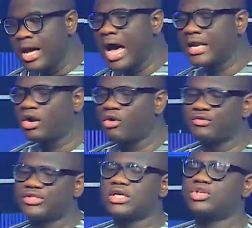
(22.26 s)
and a
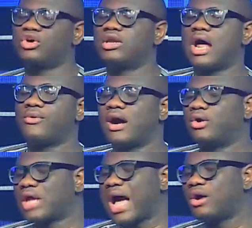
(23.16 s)
conversation
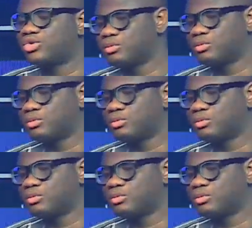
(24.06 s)
around how to